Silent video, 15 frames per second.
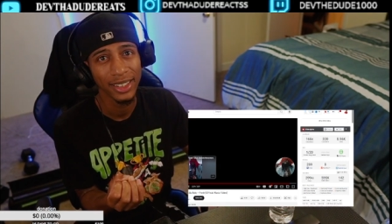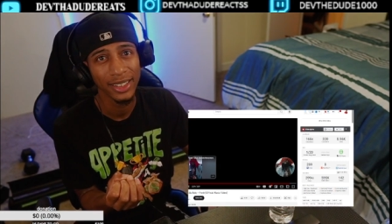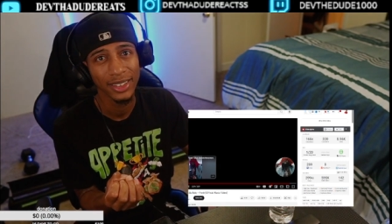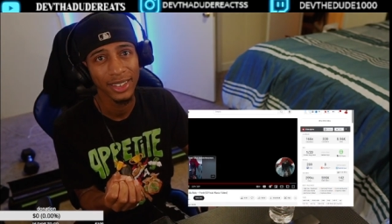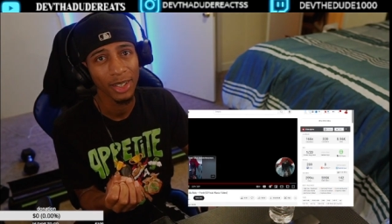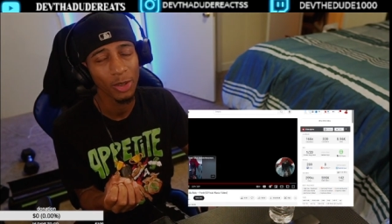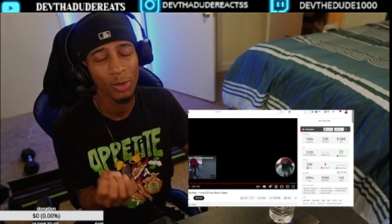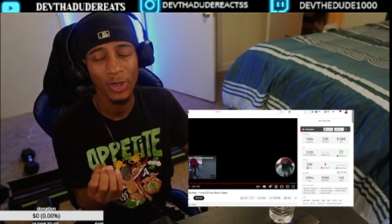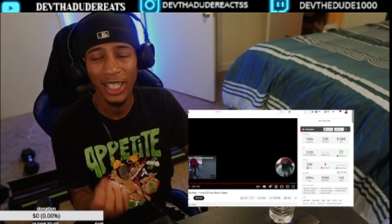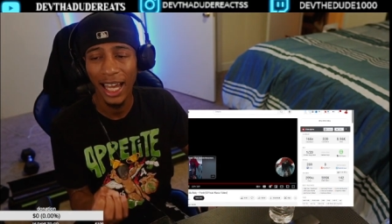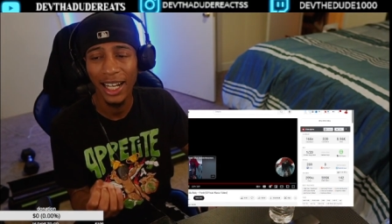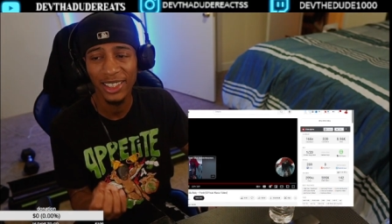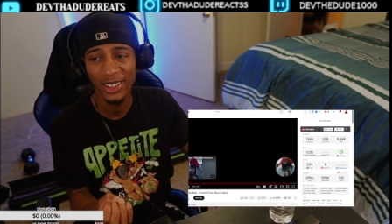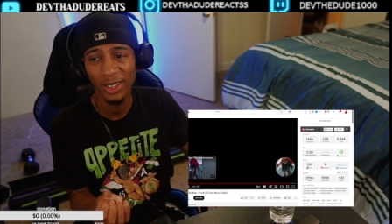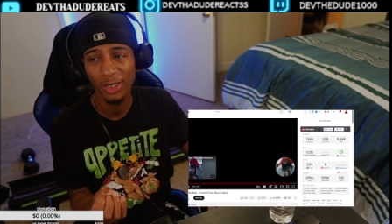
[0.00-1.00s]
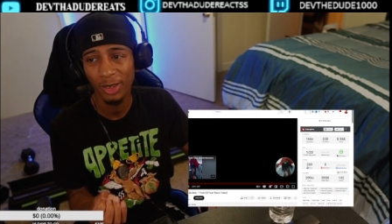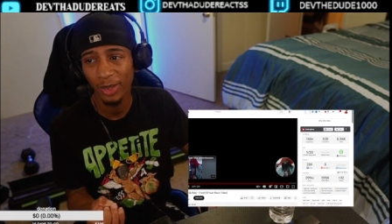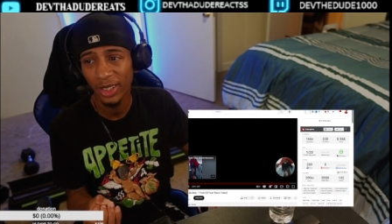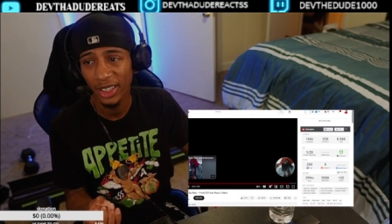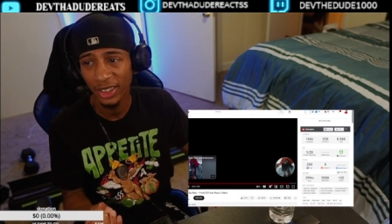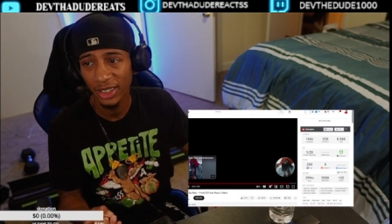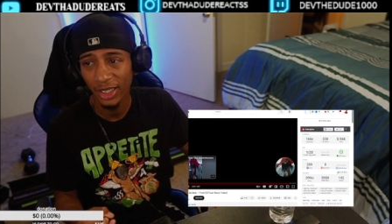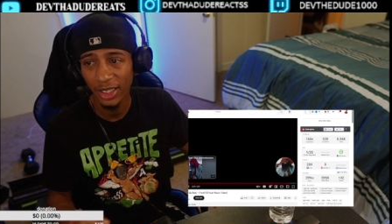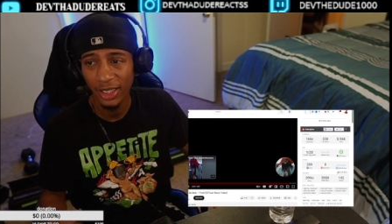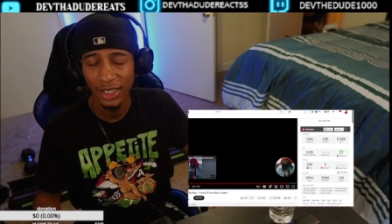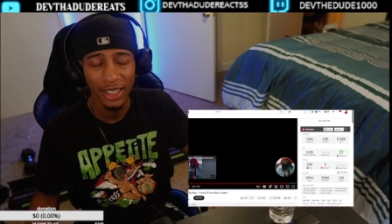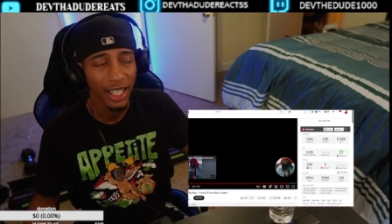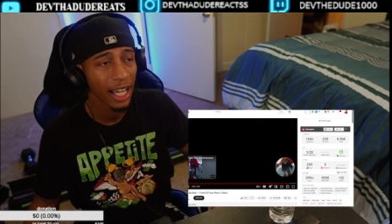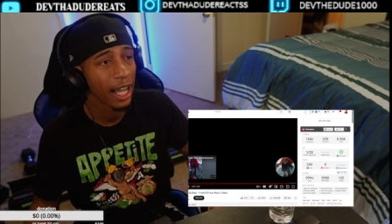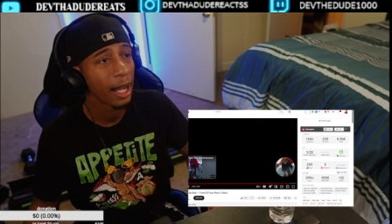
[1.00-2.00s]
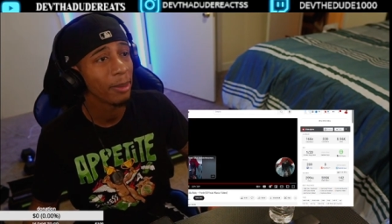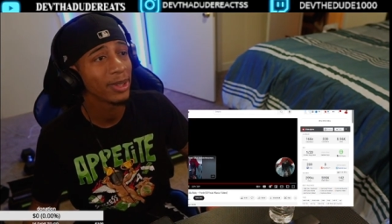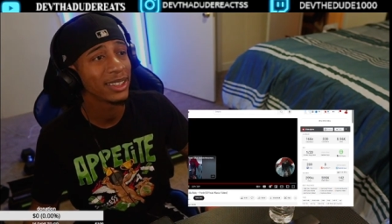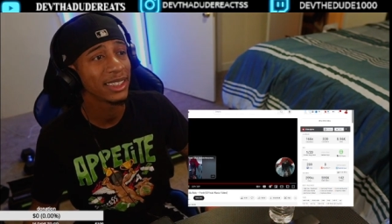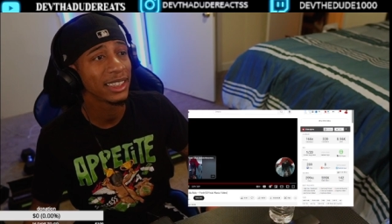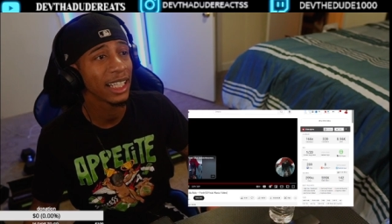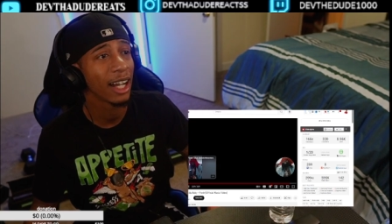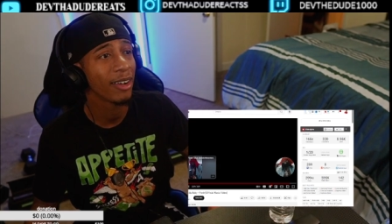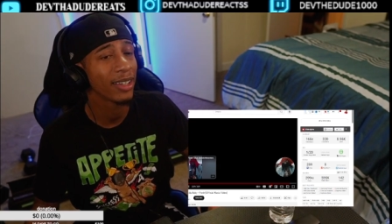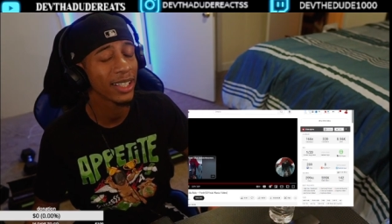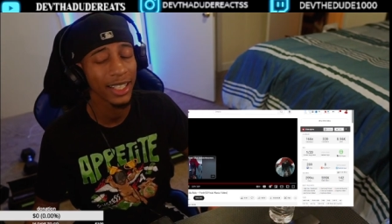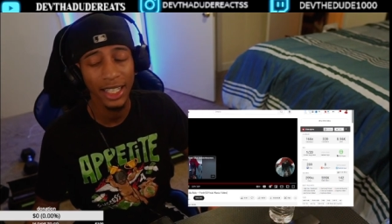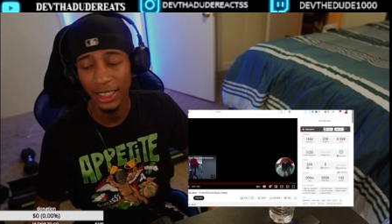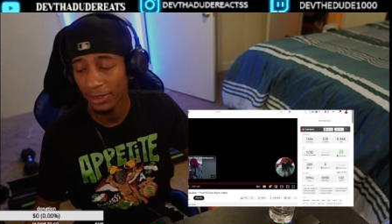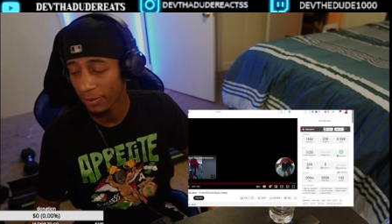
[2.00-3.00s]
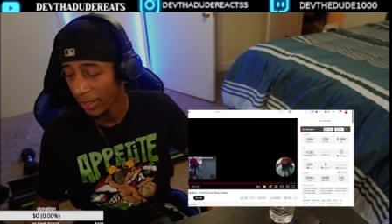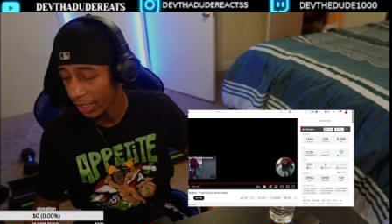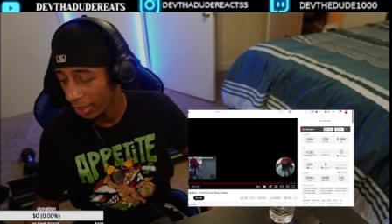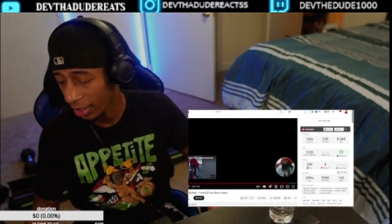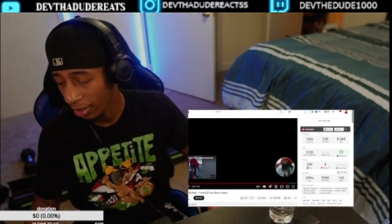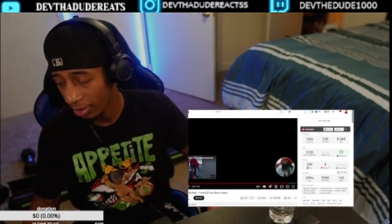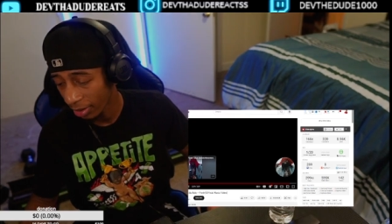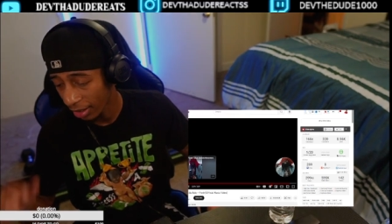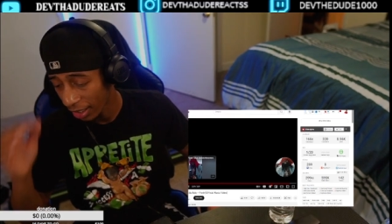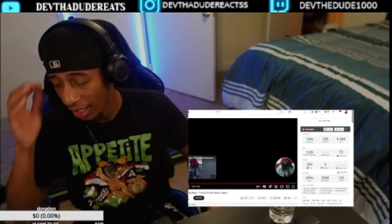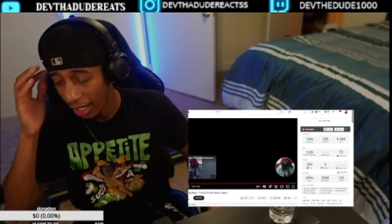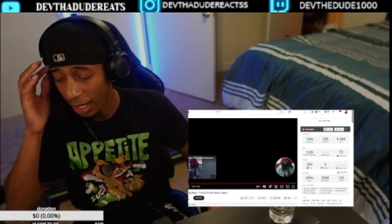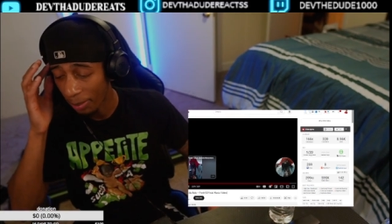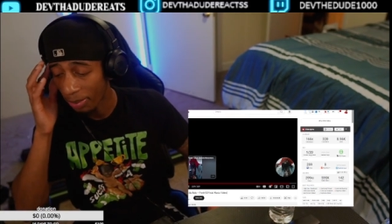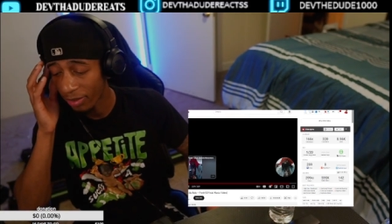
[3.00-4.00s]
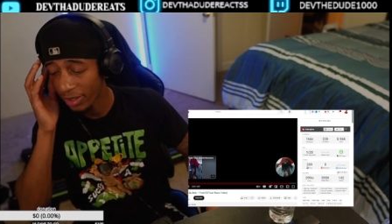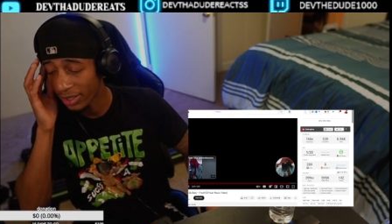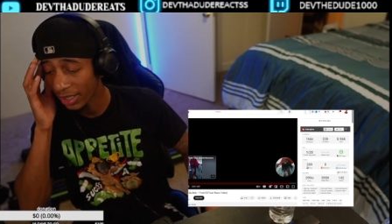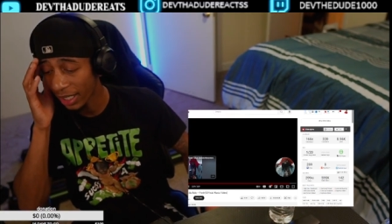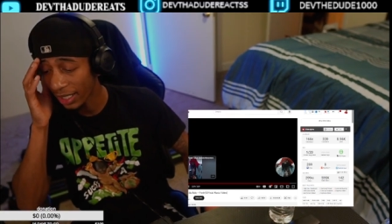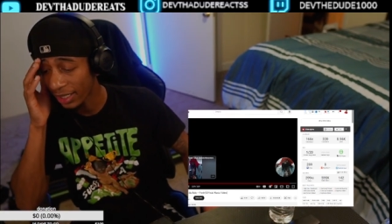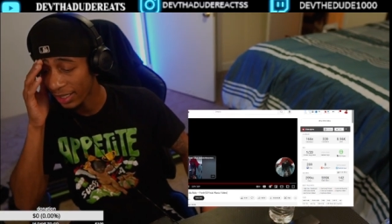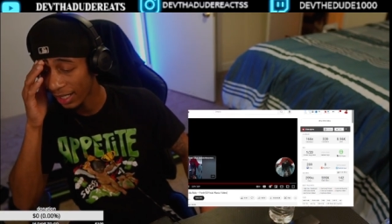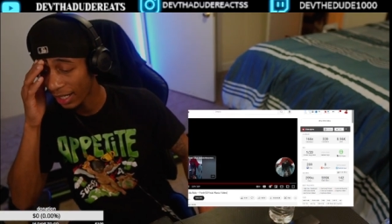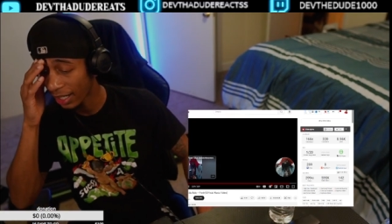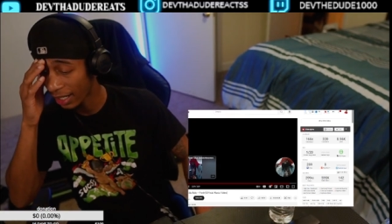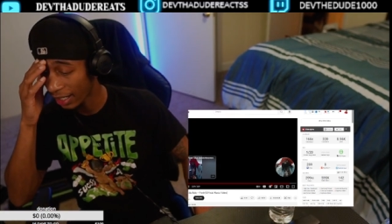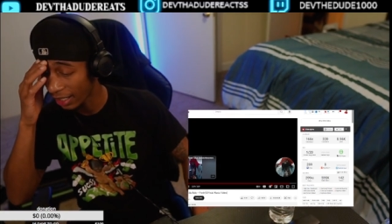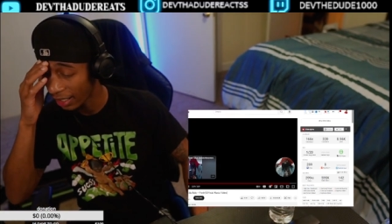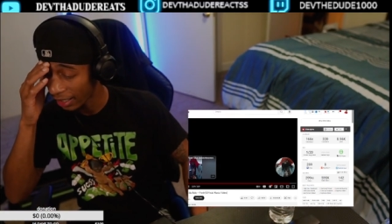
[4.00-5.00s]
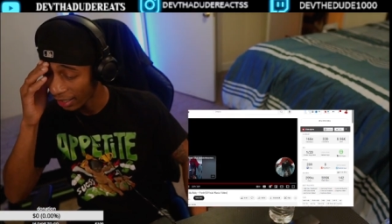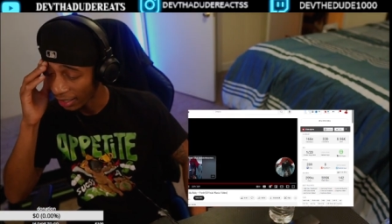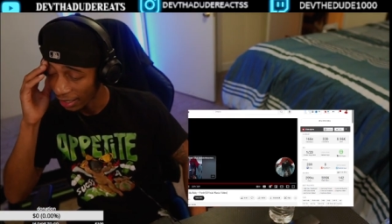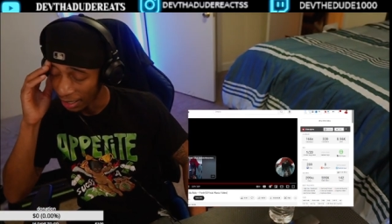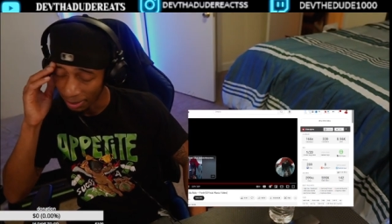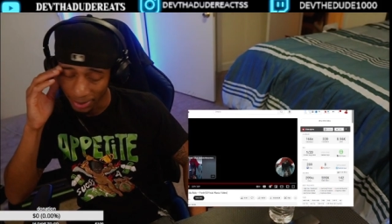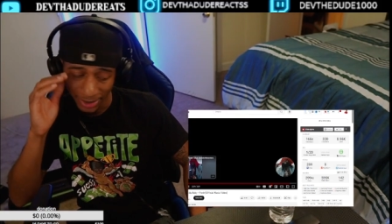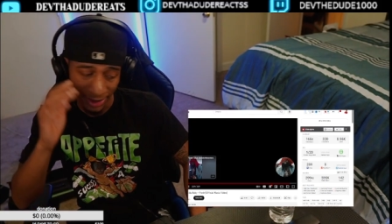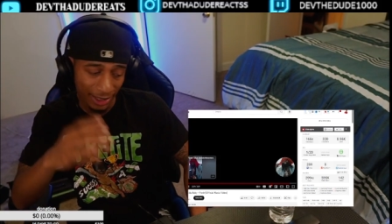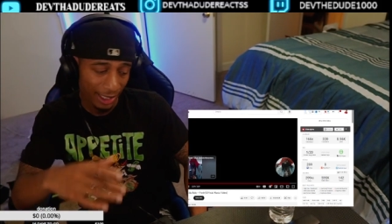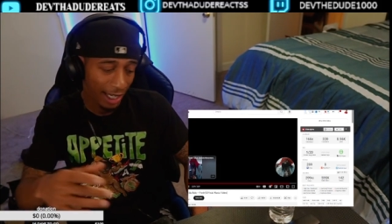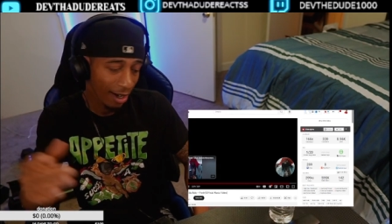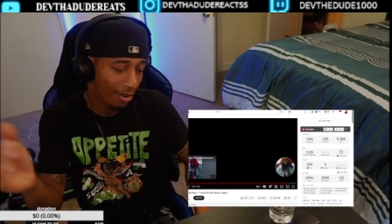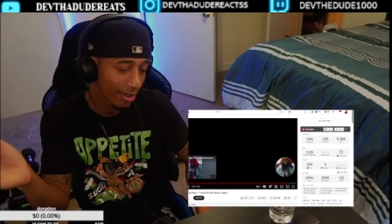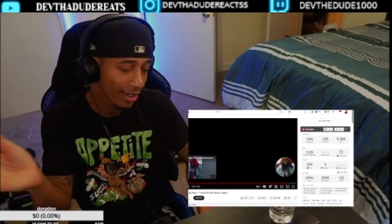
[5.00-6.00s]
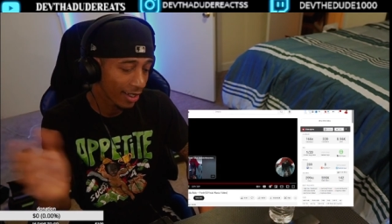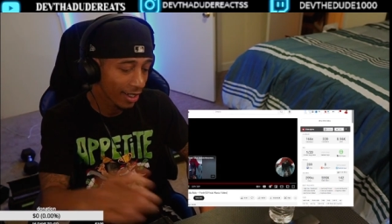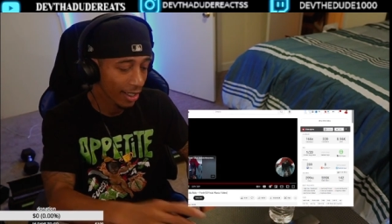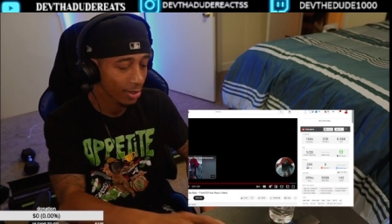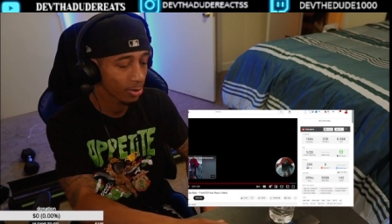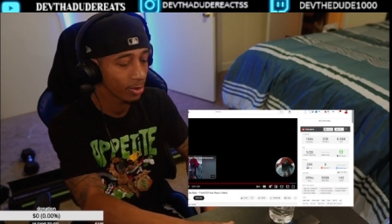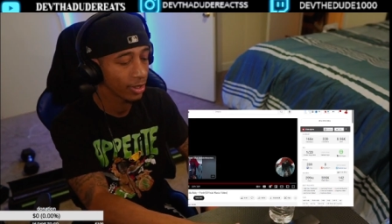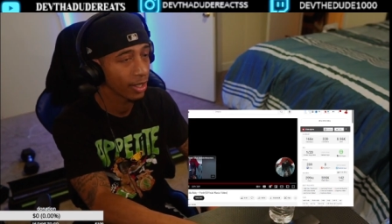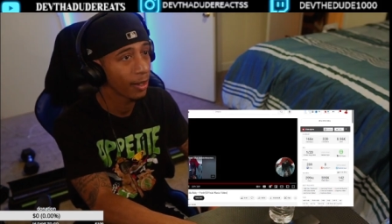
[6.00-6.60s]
So you gotta show some love. So look, I'ma see y'all in the next video. Appreciate y'all. I'ma see y'all on the next one.